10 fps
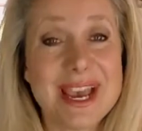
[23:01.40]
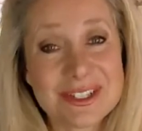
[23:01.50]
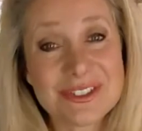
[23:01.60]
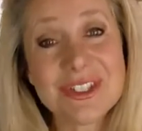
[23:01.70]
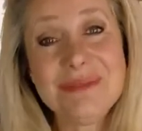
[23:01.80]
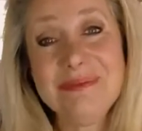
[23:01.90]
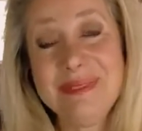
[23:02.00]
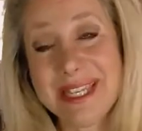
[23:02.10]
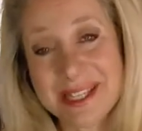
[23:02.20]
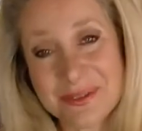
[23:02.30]
actually
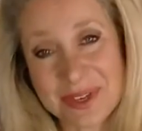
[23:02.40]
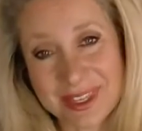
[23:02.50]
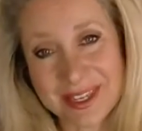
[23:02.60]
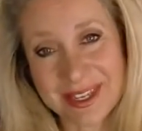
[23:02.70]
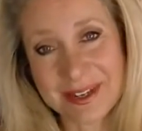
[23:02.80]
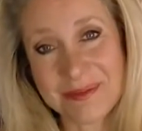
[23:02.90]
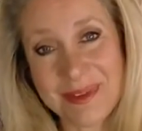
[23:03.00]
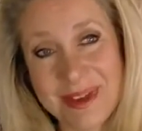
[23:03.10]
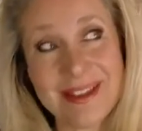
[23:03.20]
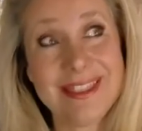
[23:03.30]
meeting with him
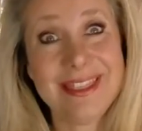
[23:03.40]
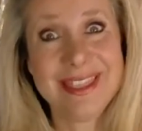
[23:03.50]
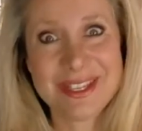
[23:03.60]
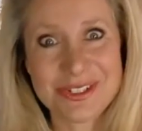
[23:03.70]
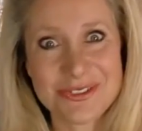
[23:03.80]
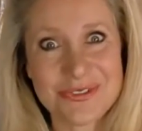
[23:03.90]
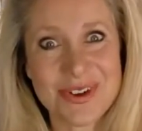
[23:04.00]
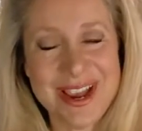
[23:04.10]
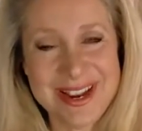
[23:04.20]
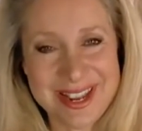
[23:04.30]
this
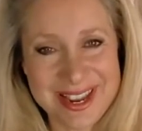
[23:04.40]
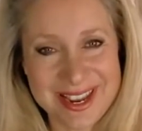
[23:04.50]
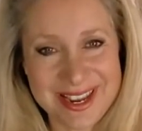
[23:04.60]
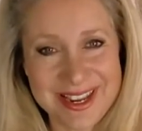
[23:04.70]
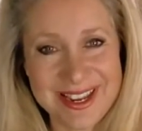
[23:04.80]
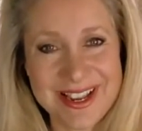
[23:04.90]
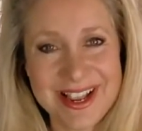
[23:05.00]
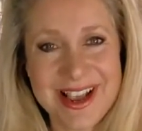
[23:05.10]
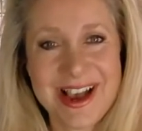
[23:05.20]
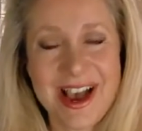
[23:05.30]
Friday
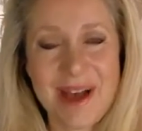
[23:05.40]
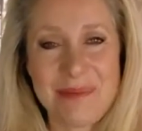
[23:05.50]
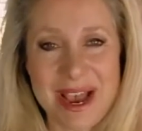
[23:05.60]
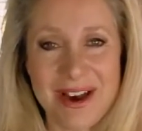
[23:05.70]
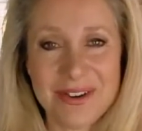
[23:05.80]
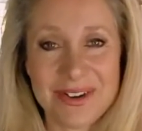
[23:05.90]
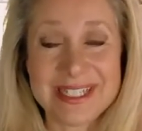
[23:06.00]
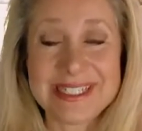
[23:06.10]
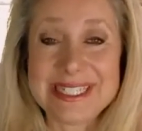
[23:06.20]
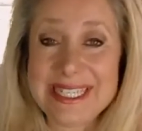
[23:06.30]
Mm-hmm. about a
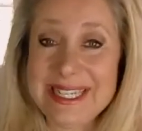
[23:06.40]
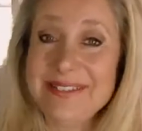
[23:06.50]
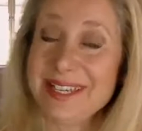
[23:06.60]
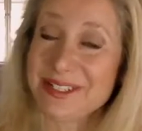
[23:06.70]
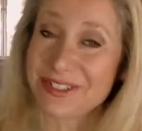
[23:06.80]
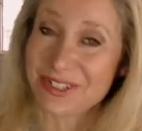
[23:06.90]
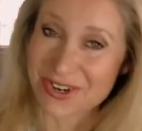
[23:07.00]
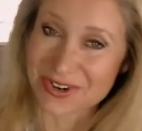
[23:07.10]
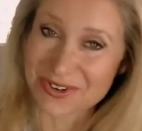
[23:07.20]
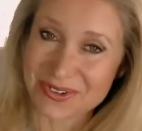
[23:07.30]
TV
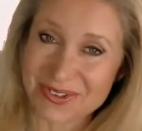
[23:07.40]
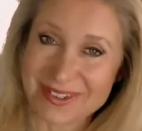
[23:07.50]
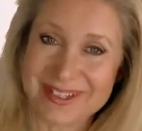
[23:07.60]
show.